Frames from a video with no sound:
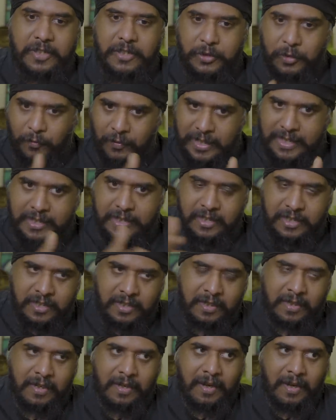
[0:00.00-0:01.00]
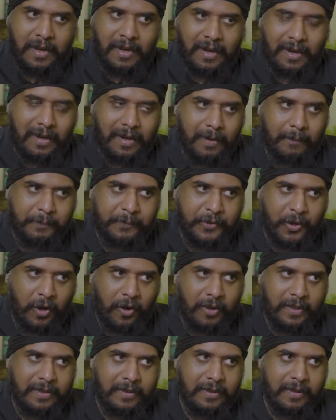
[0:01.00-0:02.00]
So we just
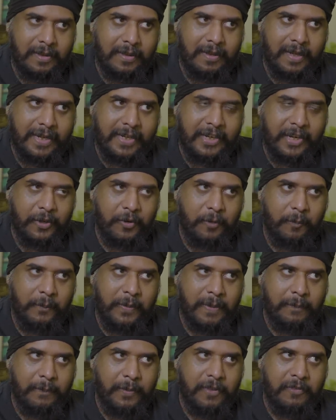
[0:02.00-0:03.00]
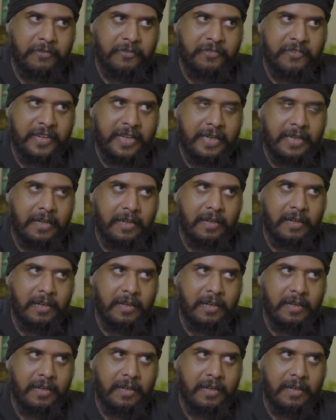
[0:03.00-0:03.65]
thought, like, you know, people feel